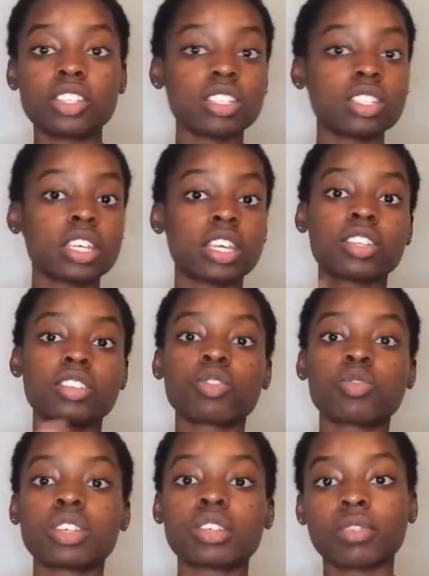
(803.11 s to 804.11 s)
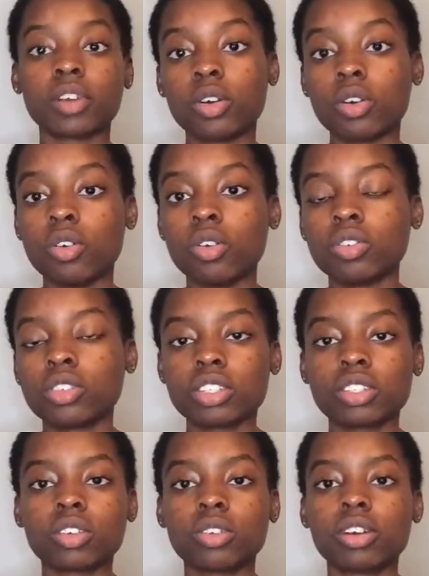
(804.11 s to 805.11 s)
She said he stole his phone. She
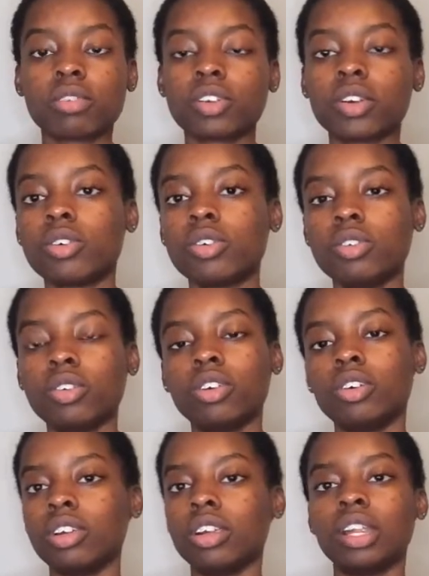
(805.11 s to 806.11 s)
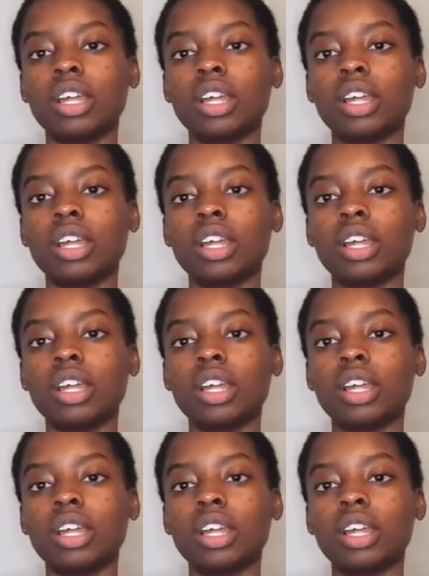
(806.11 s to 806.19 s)
stole her phone, or